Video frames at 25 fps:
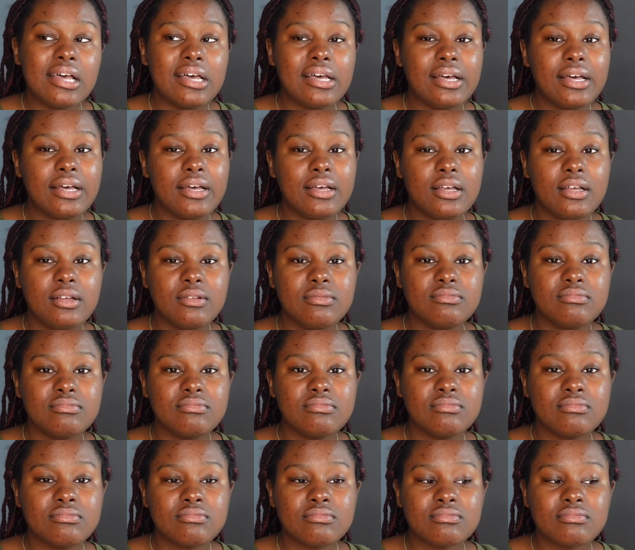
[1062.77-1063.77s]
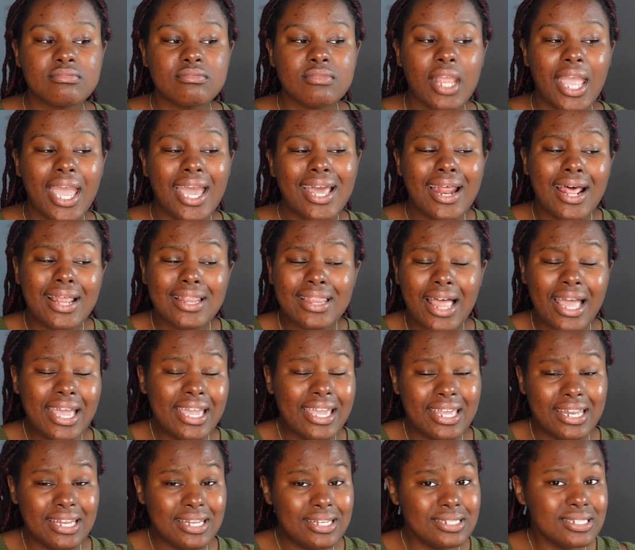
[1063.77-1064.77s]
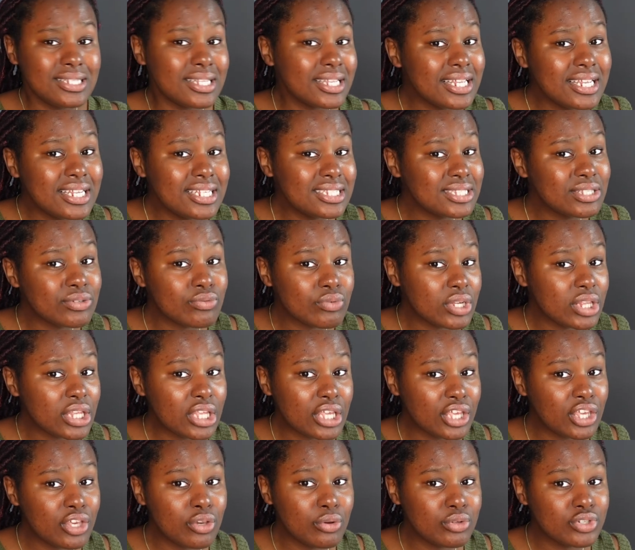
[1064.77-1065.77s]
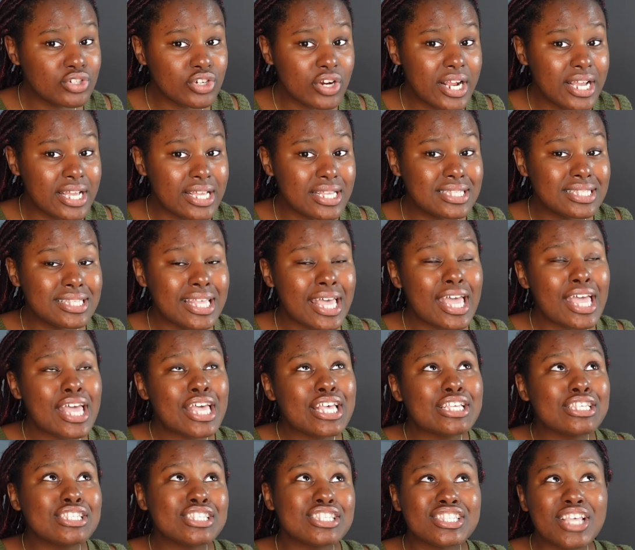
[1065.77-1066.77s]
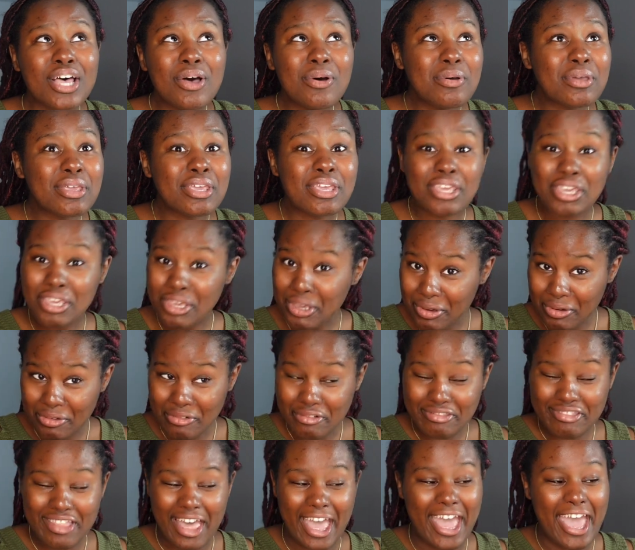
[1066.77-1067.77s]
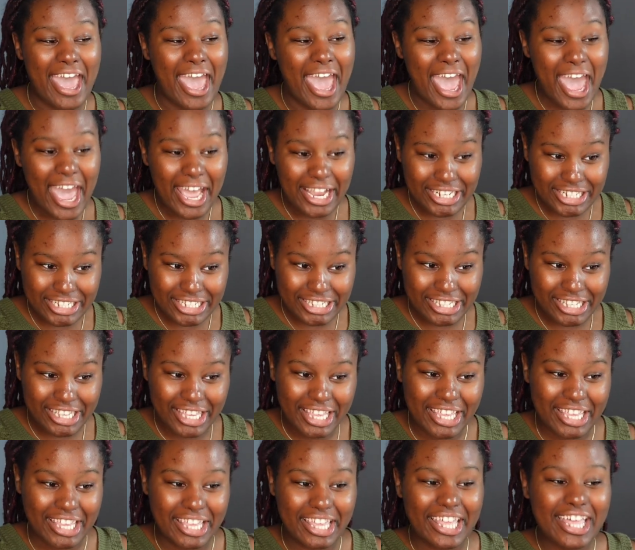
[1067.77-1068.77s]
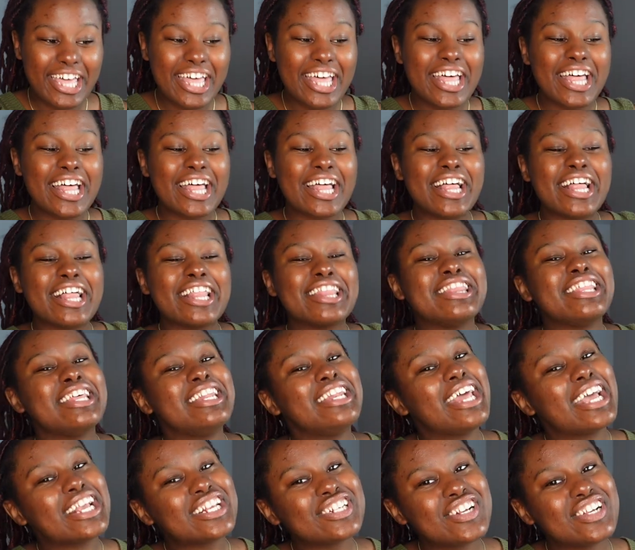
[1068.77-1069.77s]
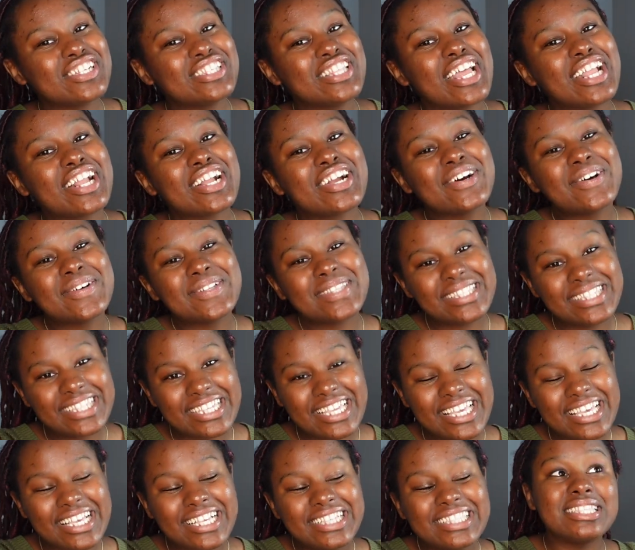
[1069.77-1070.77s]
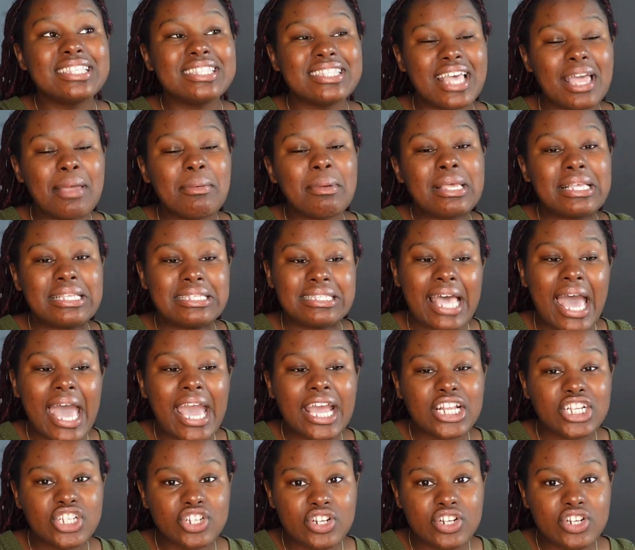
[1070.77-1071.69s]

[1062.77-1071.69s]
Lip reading: And I like it. It's a really cute dress. So cute that actually the next dress that you're going to see is the same exact